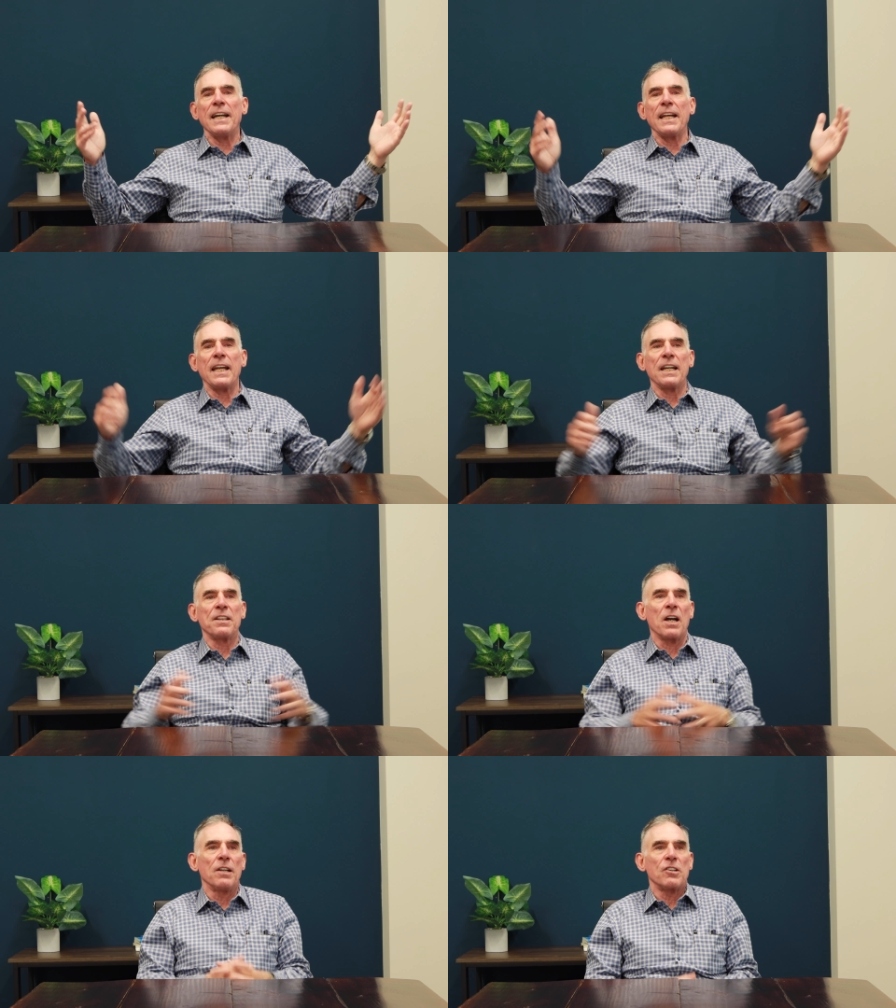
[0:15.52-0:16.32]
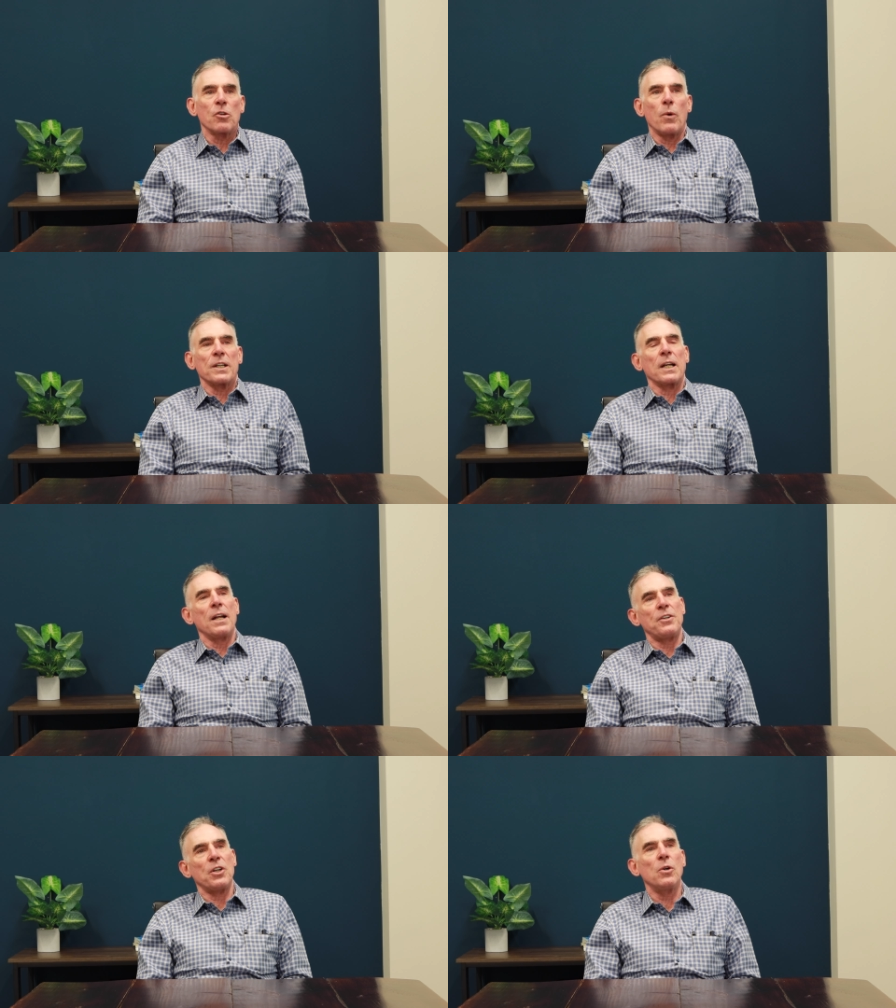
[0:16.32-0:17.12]
I didn't get it done. So what did
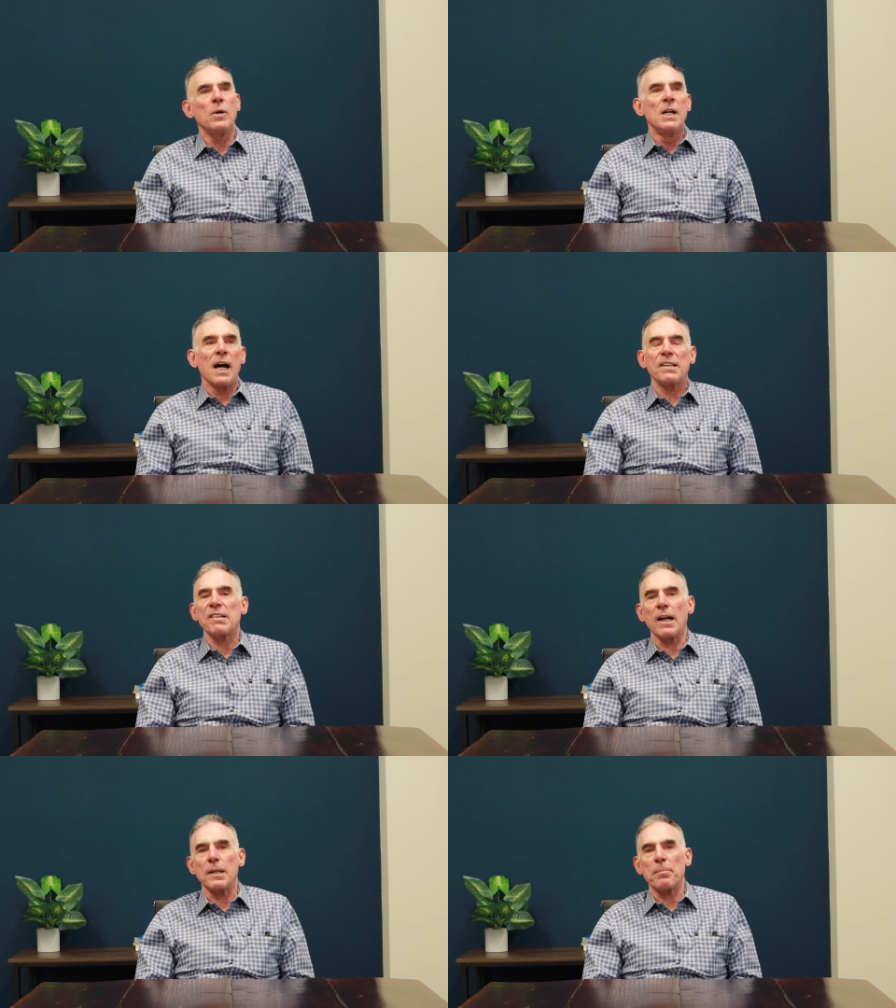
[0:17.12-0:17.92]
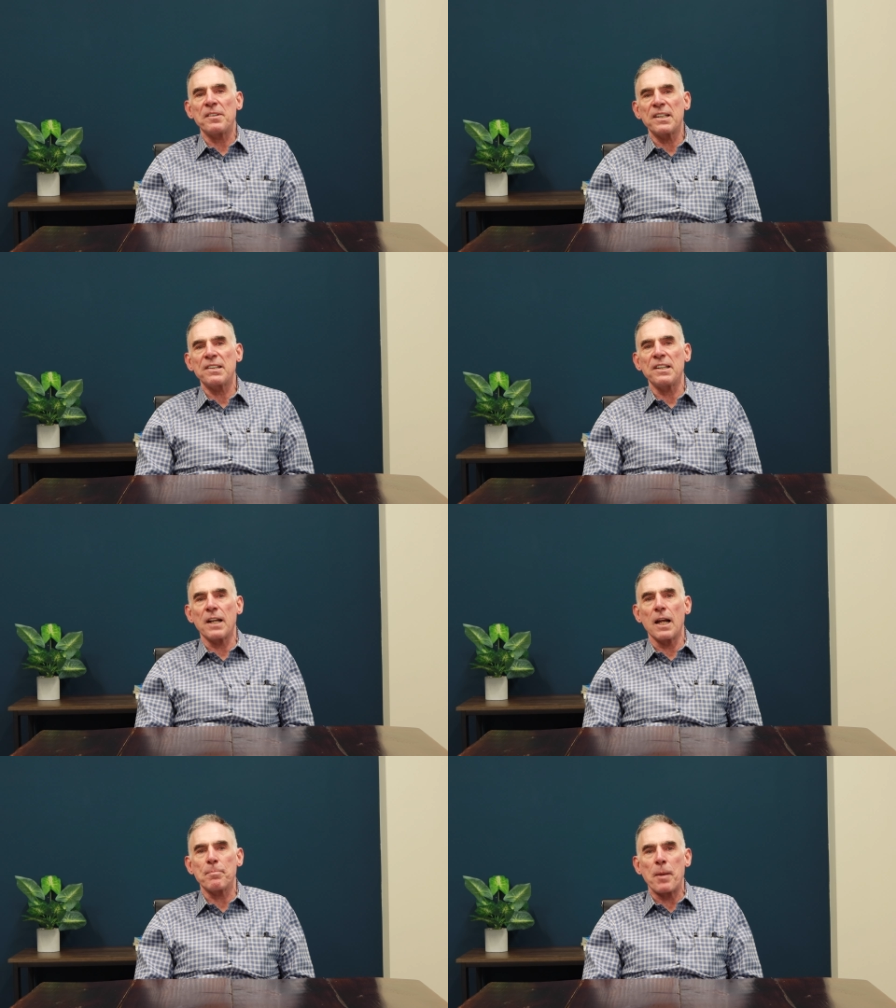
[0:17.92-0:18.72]
I do? I signed up
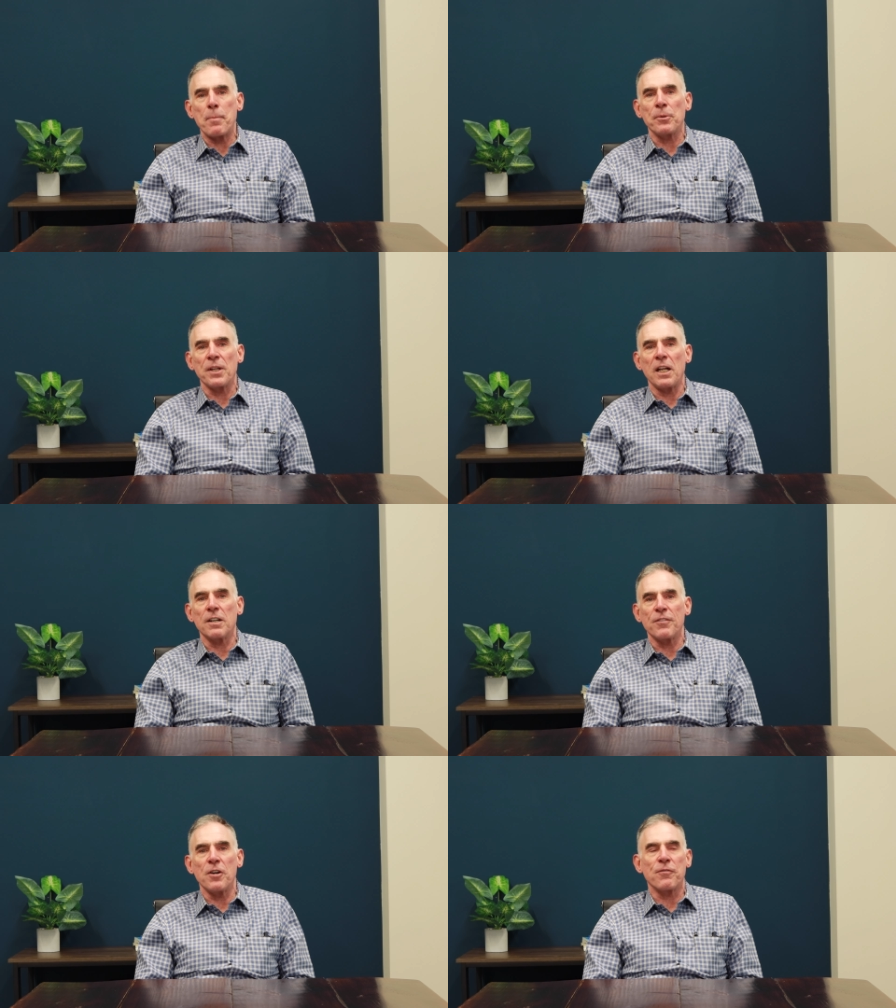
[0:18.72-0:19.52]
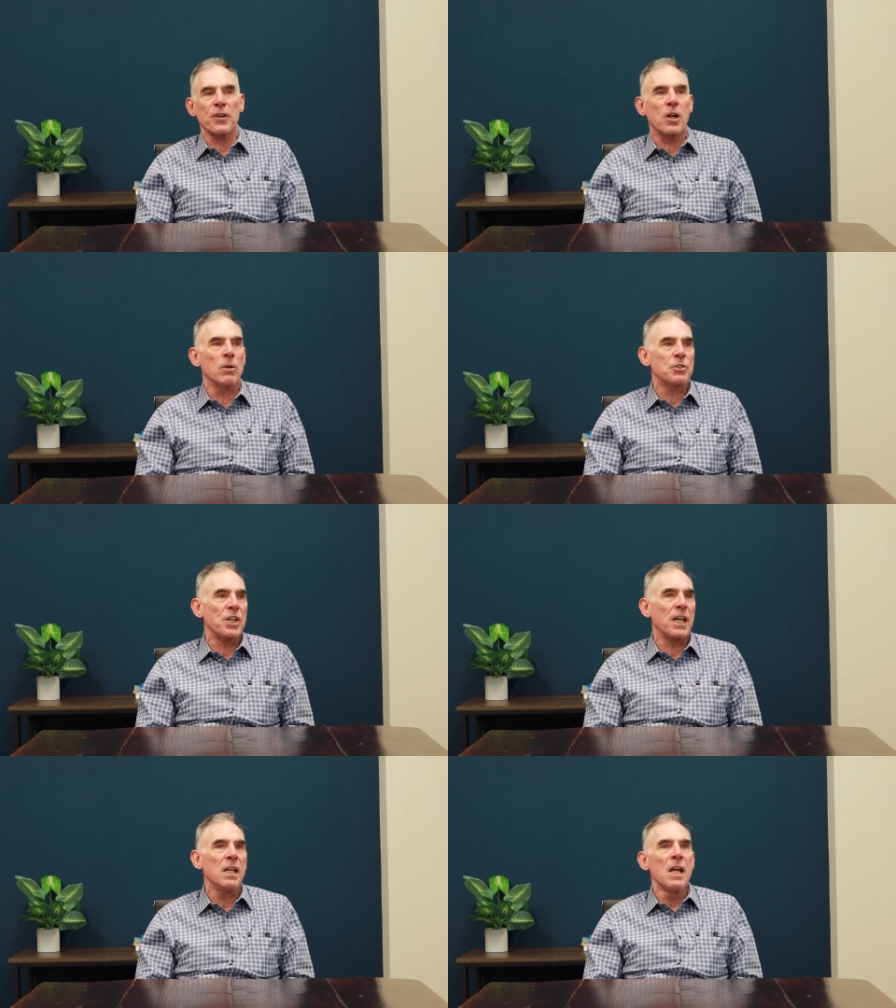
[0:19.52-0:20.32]
69 people to interview for
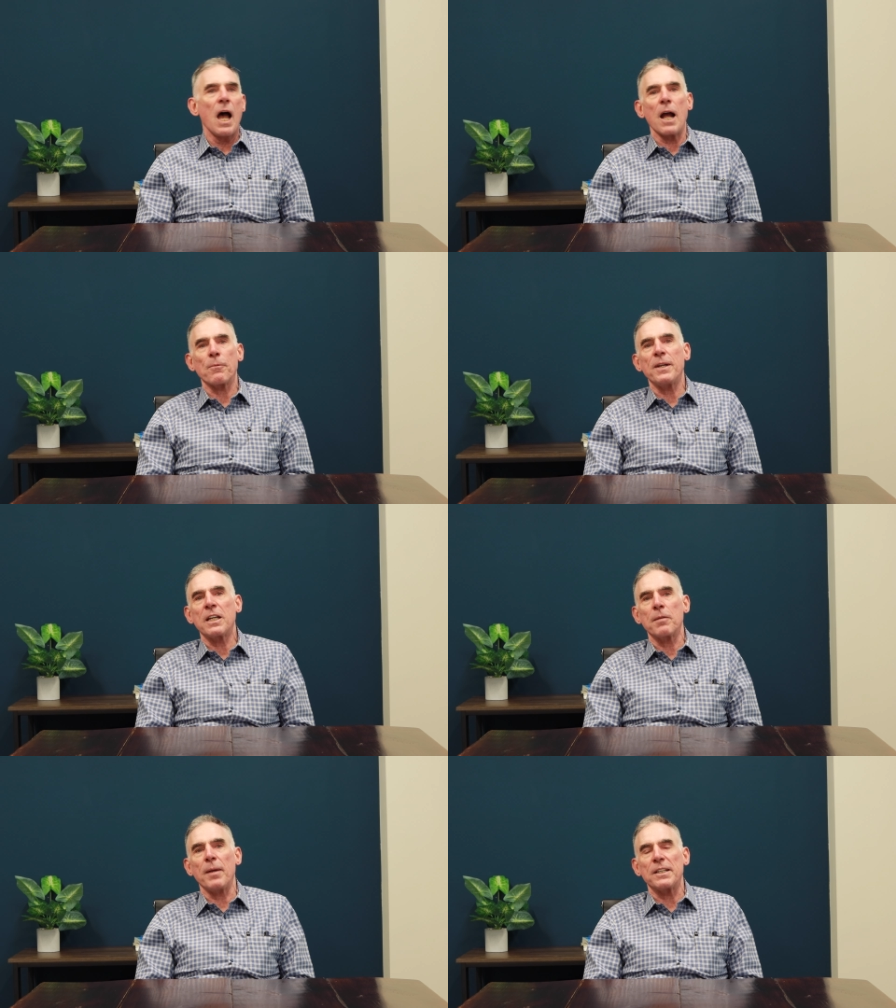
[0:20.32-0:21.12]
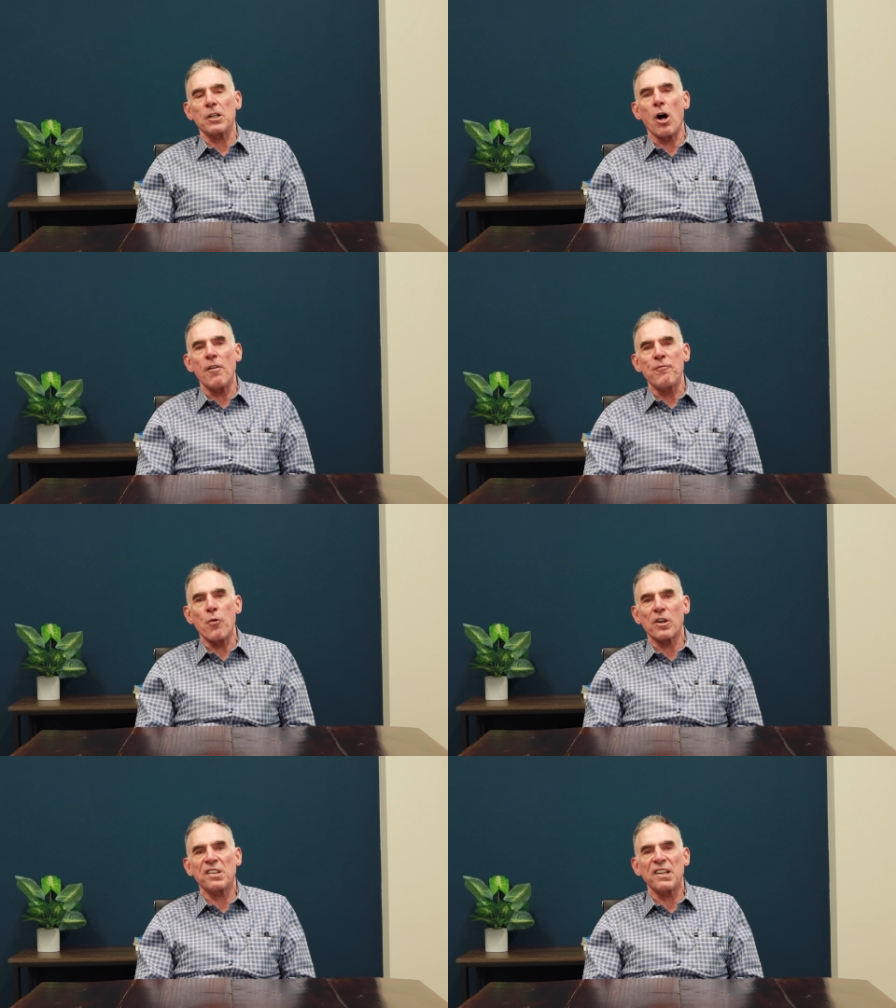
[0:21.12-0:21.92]
coaching. I recommitted all
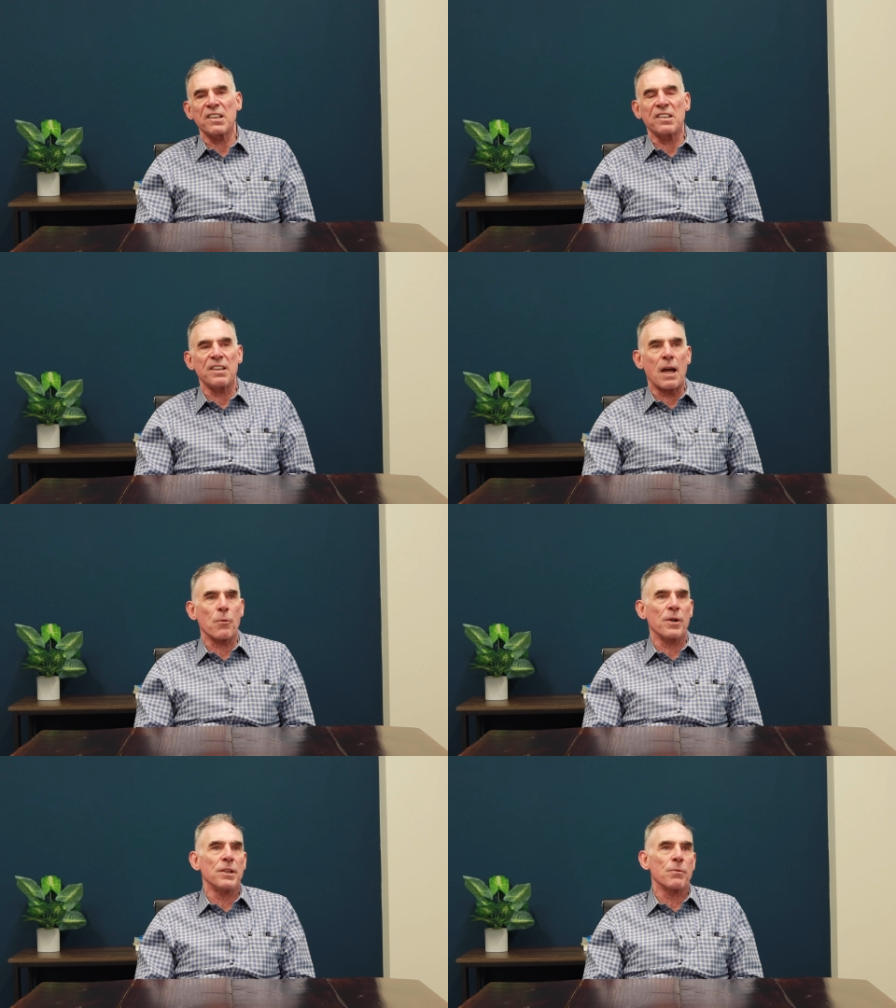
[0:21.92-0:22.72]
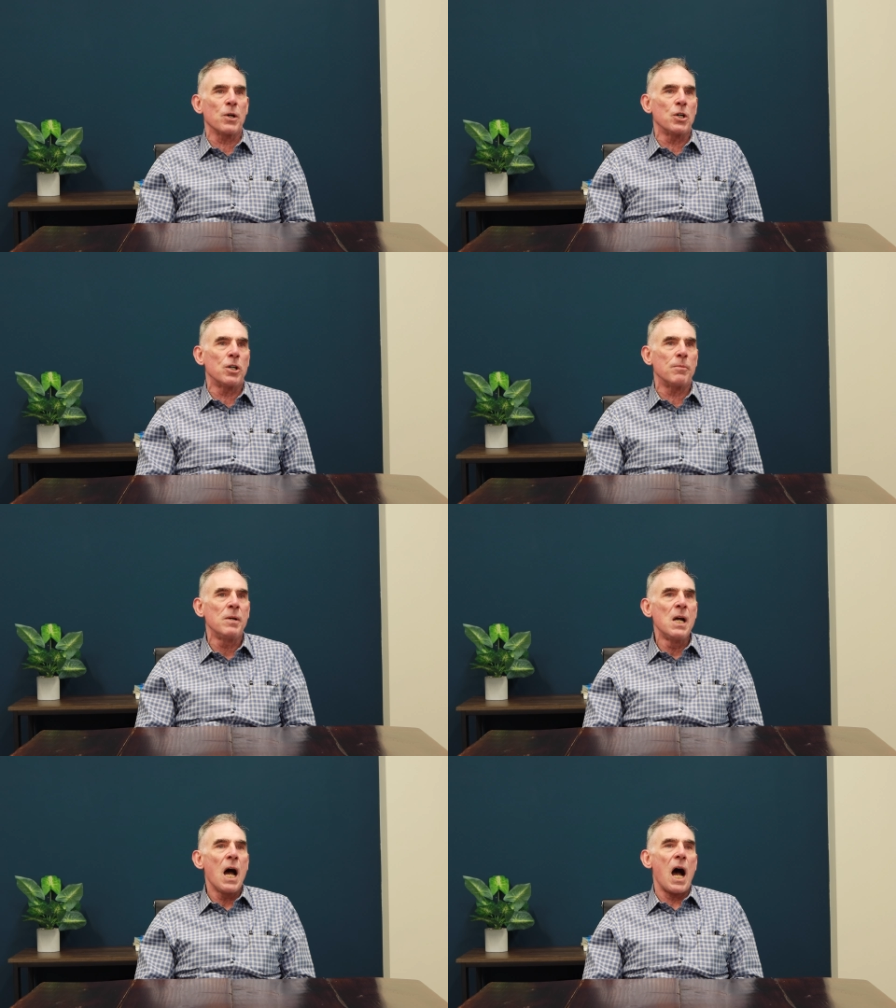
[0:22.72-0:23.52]
460 that were in the room.